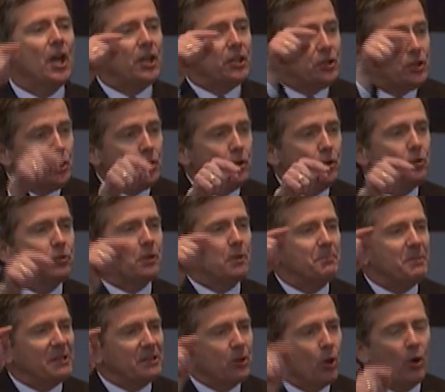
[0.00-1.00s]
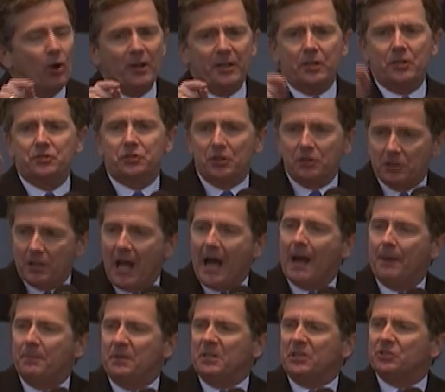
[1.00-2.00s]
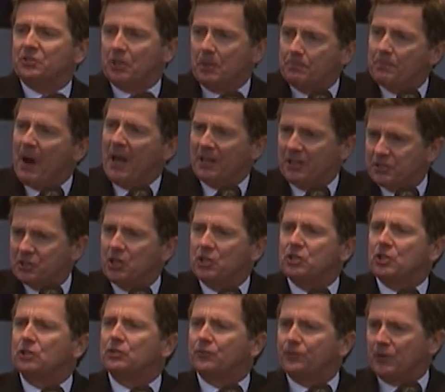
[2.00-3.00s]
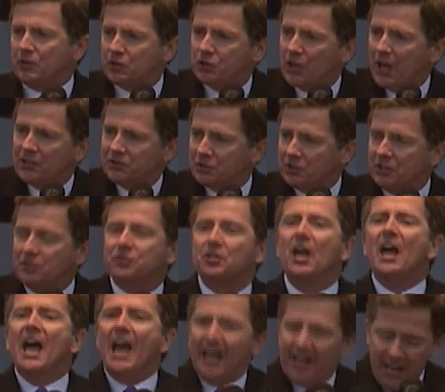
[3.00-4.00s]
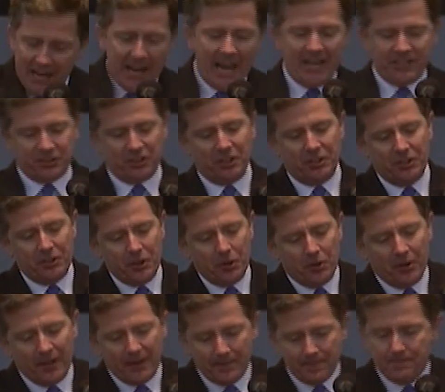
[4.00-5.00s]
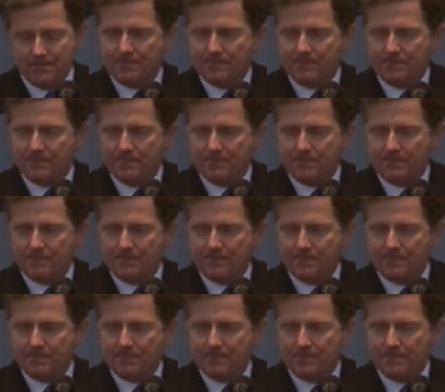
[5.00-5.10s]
you can be lawyers and lobbyists and politicians for justice, and I ask you to do it.